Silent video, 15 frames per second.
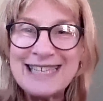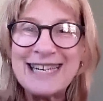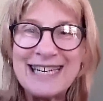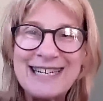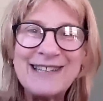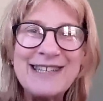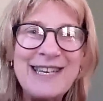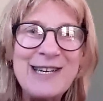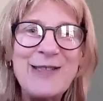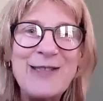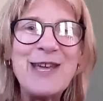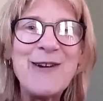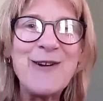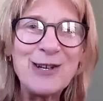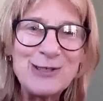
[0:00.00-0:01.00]

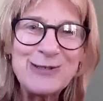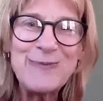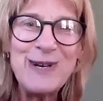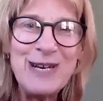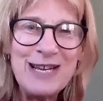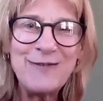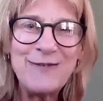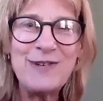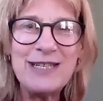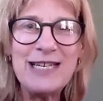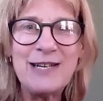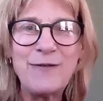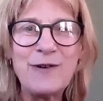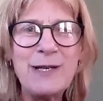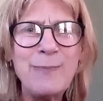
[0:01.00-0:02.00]
There are some
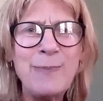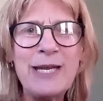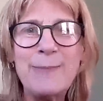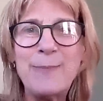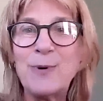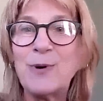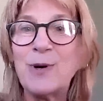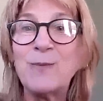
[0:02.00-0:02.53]
lovely people,